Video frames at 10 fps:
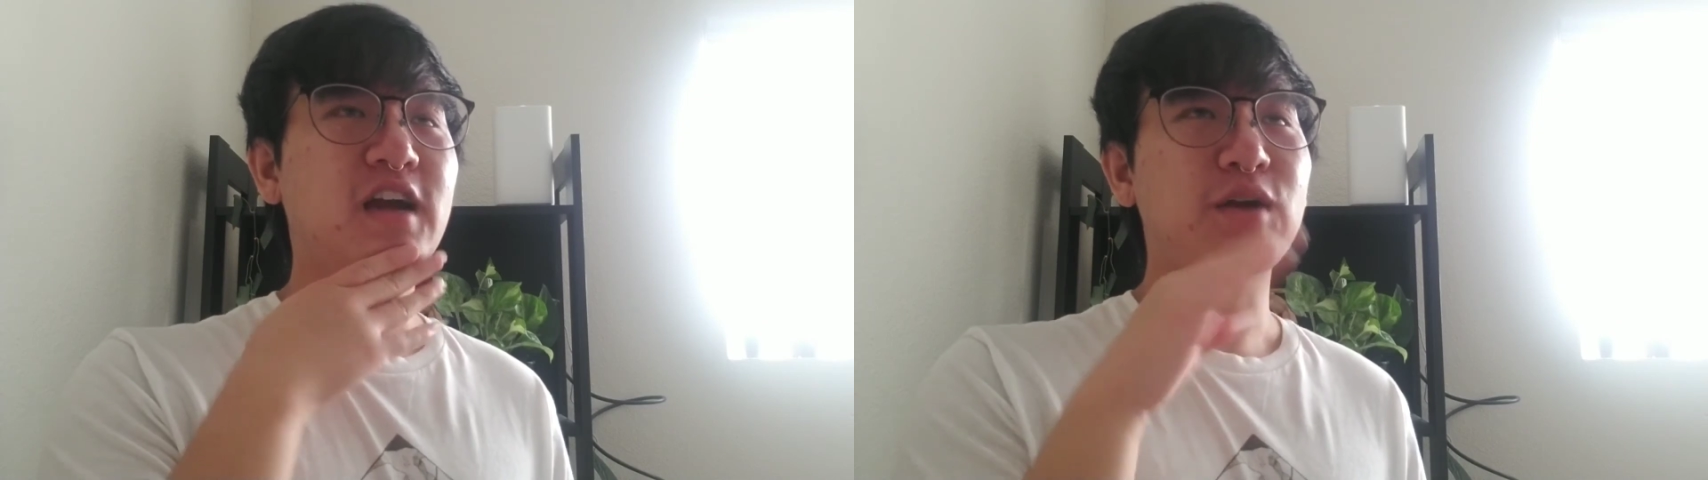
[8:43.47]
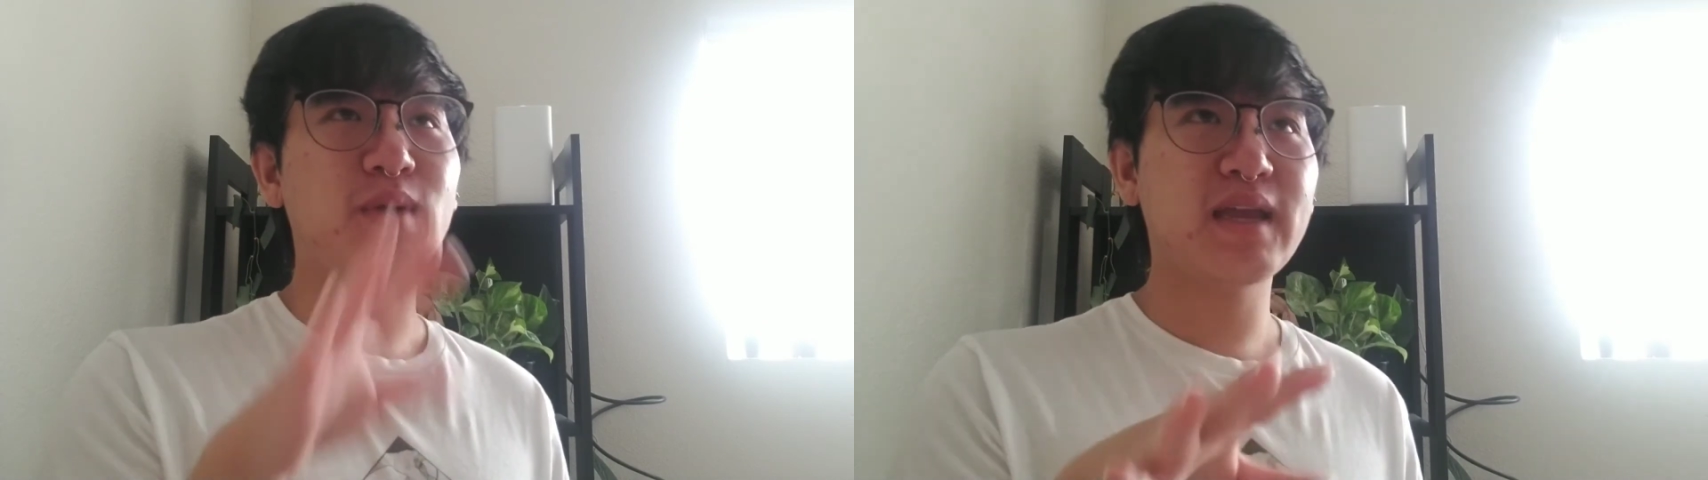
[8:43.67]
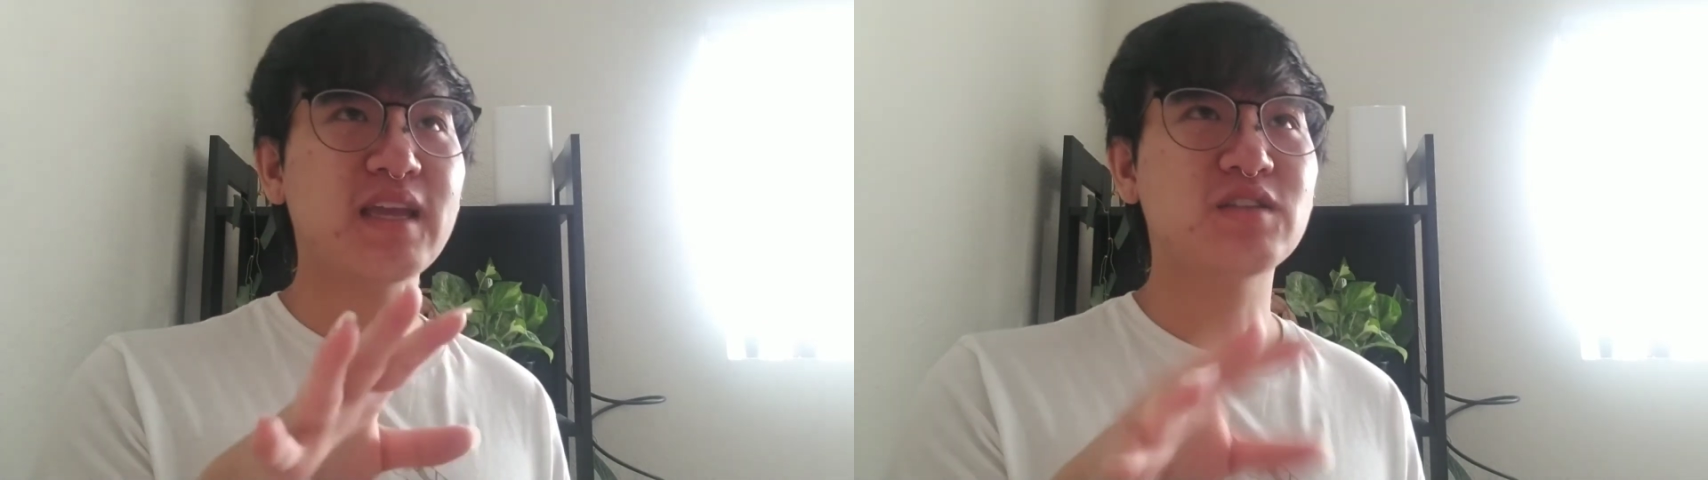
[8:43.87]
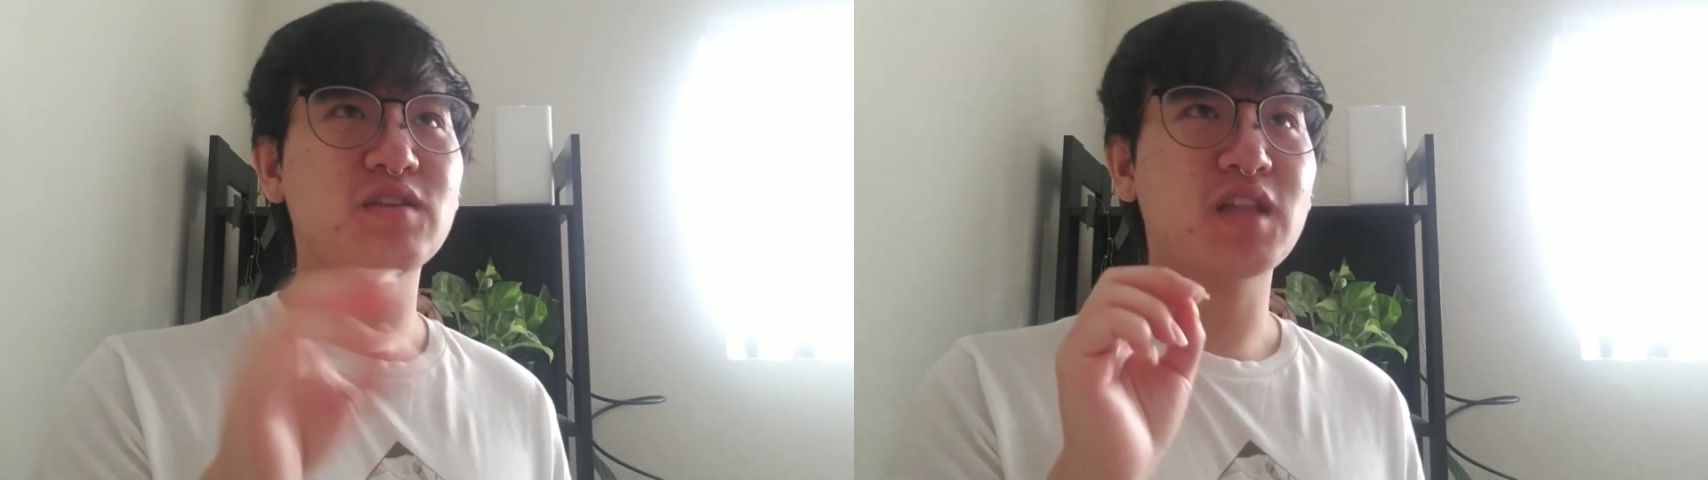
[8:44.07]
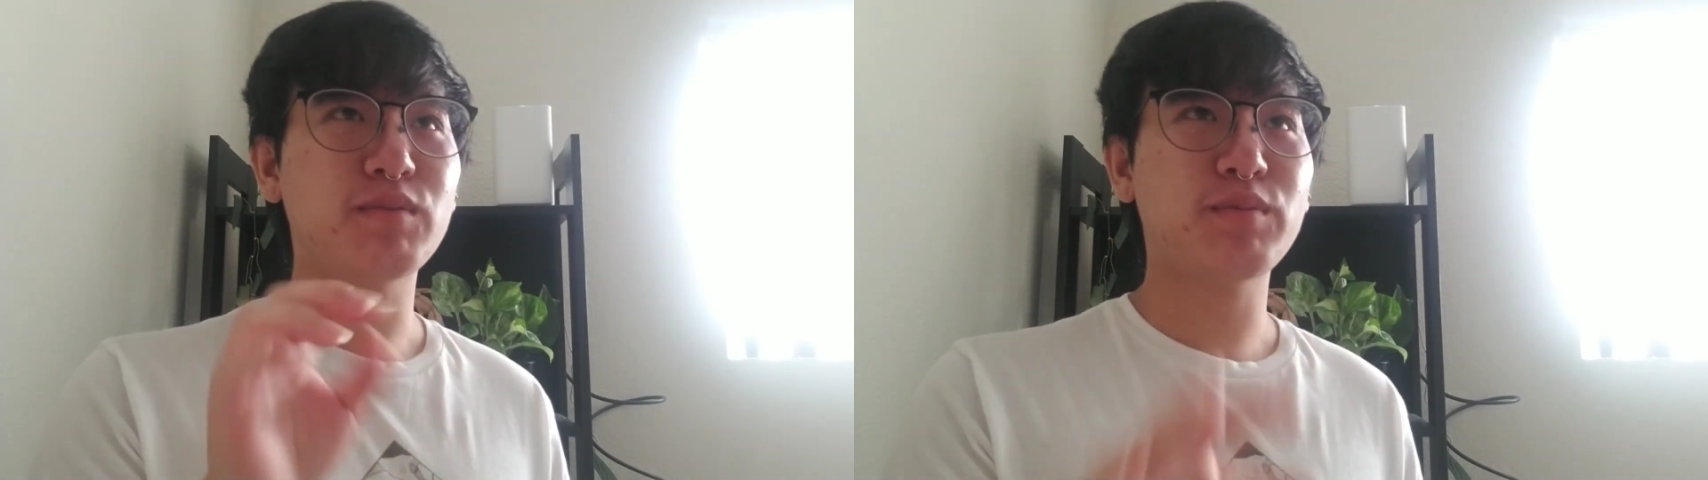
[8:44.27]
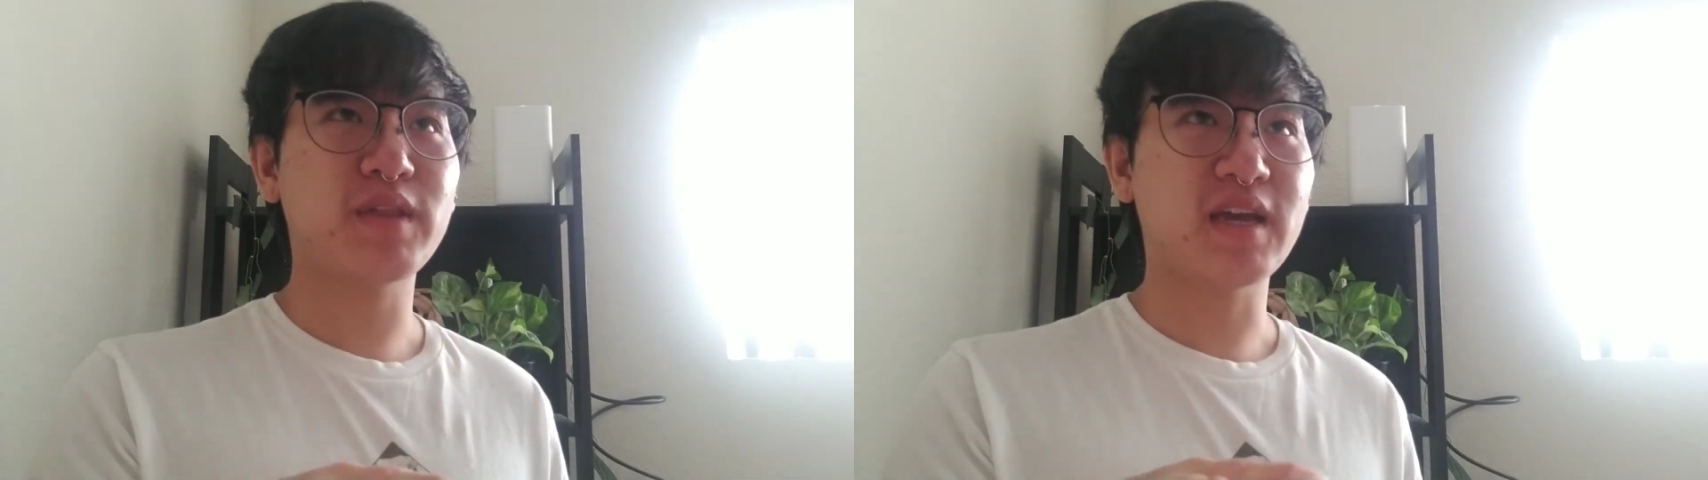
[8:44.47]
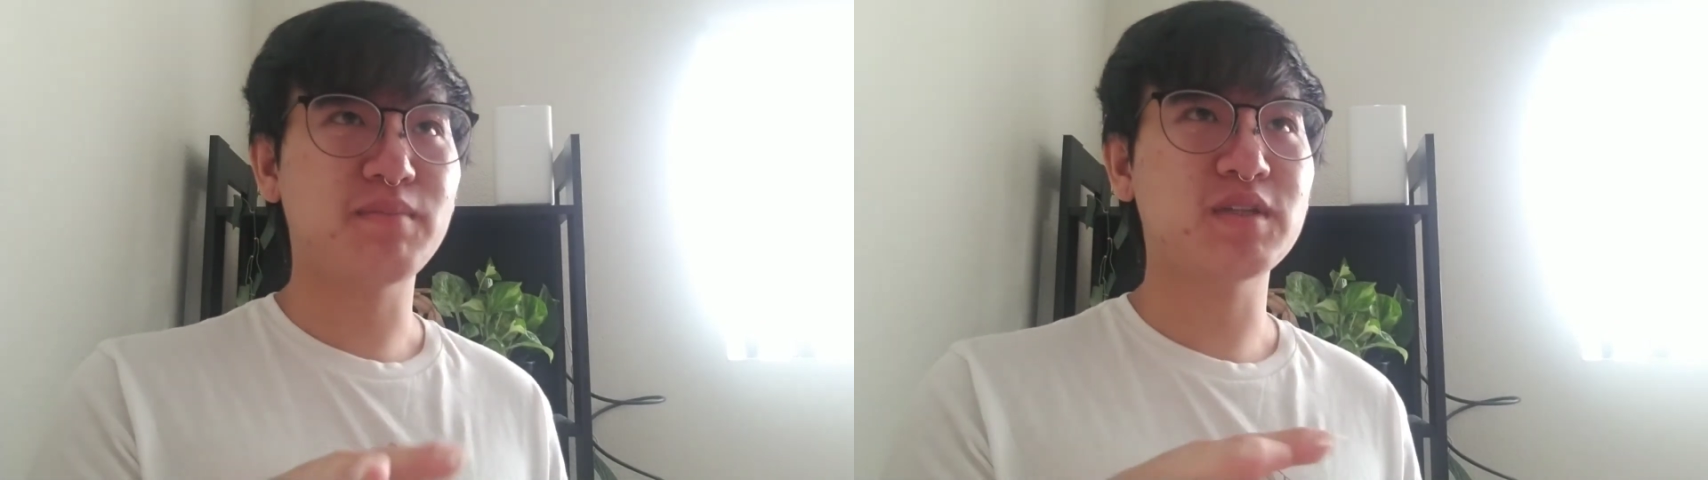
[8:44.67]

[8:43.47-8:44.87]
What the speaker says: went in to claim a plant,